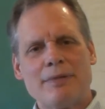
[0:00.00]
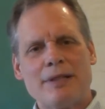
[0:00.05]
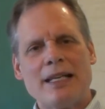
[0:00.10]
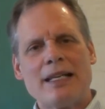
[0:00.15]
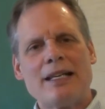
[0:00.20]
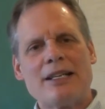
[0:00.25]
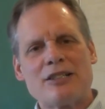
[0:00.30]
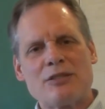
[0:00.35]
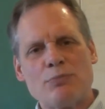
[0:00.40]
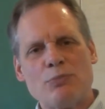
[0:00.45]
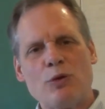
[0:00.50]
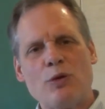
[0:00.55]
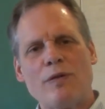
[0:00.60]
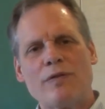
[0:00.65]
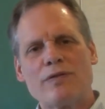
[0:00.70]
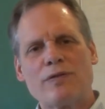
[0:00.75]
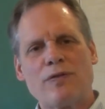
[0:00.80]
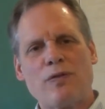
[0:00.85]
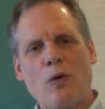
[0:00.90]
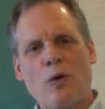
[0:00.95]
is
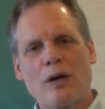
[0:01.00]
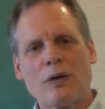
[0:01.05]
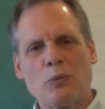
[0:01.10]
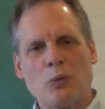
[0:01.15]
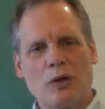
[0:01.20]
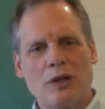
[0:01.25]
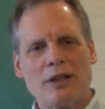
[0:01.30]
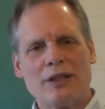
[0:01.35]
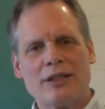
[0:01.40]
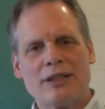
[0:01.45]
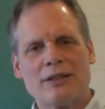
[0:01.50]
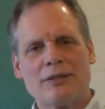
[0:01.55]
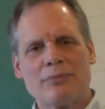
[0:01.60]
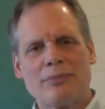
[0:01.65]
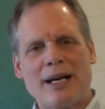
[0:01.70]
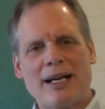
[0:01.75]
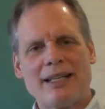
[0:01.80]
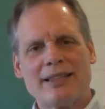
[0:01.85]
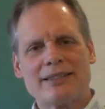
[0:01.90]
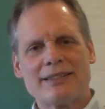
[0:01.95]
moved forward
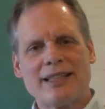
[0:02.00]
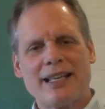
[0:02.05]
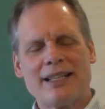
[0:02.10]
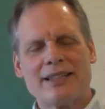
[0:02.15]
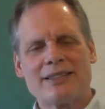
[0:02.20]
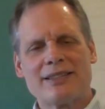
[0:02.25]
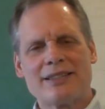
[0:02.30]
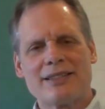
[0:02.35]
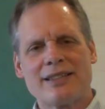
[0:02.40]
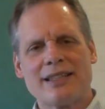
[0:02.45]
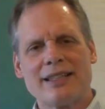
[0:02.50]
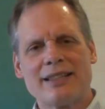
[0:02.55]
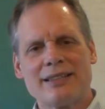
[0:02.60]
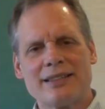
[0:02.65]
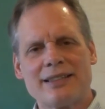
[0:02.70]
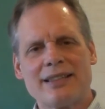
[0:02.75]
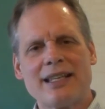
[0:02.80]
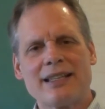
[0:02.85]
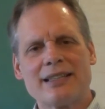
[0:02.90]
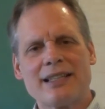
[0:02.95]
by a sense
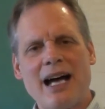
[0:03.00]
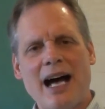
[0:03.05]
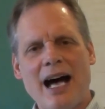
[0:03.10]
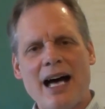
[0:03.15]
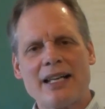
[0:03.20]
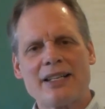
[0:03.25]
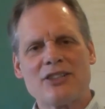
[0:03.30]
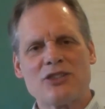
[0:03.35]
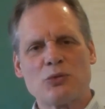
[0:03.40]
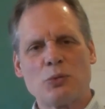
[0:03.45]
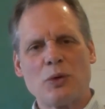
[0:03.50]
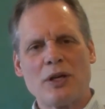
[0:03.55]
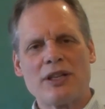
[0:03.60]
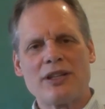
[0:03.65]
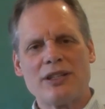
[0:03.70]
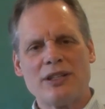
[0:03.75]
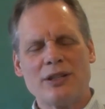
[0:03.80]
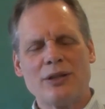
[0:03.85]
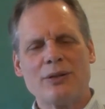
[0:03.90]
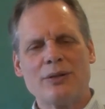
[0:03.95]
that God is
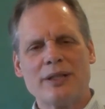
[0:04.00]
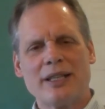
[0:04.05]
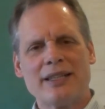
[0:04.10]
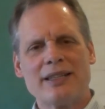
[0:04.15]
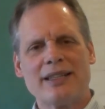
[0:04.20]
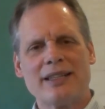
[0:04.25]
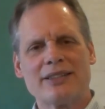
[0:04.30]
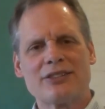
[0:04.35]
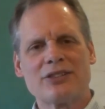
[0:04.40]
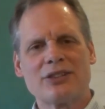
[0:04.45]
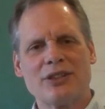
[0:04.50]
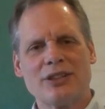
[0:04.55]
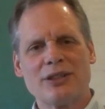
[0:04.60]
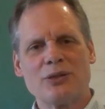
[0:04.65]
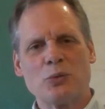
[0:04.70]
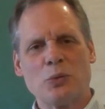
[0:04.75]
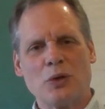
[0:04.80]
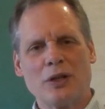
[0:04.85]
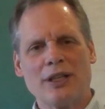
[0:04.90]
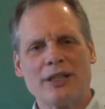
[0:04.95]
with you in this
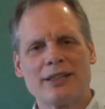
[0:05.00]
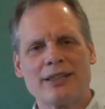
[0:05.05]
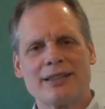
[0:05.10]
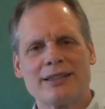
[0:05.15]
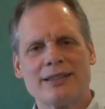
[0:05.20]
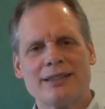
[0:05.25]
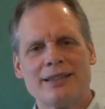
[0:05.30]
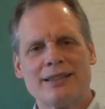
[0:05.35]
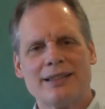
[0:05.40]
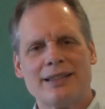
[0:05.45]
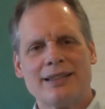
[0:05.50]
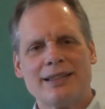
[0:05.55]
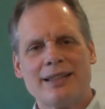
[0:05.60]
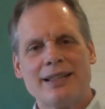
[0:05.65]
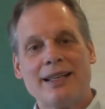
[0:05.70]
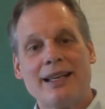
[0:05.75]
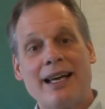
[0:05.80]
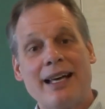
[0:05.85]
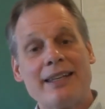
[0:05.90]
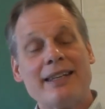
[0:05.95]
good work.
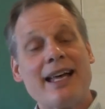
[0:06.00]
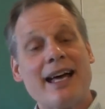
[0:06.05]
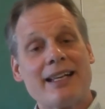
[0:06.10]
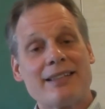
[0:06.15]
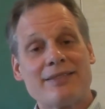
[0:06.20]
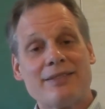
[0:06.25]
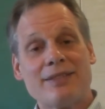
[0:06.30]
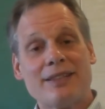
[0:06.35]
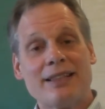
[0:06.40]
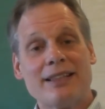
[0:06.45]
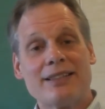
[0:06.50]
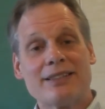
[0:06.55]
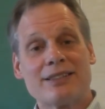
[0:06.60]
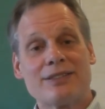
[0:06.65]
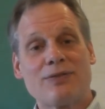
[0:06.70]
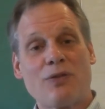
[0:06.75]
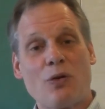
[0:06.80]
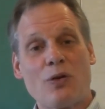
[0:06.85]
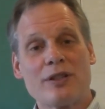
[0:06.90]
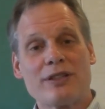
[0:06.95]
And that is
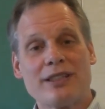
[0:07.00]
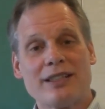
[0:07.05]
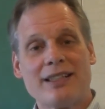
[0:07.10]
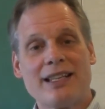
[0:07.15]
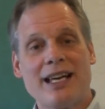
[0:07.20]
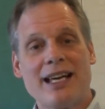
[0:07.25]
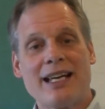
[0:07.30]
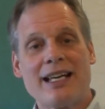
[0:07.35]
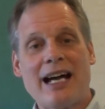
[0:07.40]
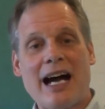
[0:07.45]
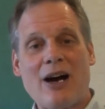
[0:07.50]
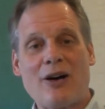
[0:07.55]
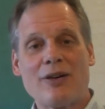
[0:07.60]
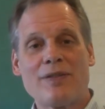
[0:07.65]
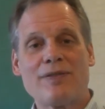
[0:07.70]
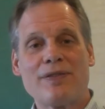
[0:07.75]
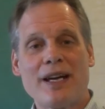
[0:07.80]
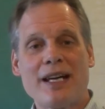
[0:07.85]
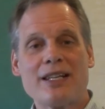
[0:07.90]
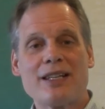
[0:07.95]
for today our
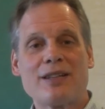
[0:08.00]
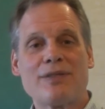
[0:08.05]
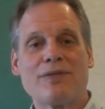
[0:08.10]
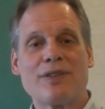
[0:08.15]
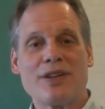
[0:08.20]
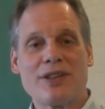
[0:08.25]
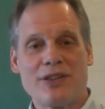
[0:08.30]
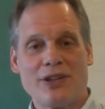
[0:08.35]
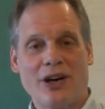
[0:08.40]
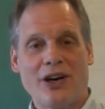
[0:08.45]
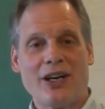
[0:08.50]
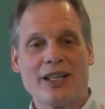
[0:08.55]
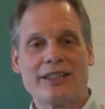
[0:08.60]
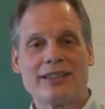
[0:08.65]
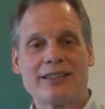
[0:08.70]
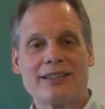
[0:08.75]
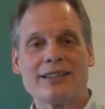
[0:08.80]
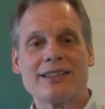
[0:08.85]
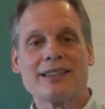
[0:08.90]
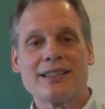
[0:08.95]
Faith for Thought.
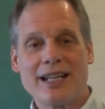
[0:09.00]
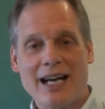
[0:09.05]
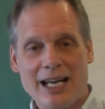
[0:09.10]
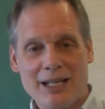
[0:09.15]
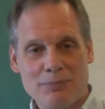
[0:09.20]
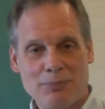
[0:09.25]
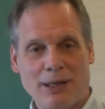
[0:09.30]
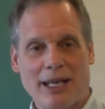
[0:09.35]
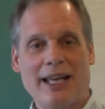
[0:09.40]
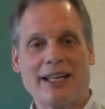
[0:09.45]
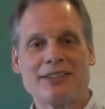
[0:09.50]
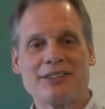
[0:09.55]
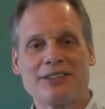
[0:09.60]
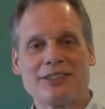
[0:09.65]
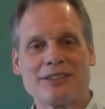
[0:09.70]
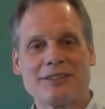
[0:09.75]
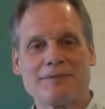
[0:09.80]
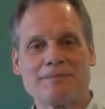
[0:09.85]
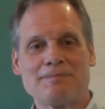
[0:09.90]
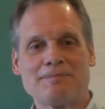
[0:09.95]
God
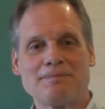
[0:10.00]
bless.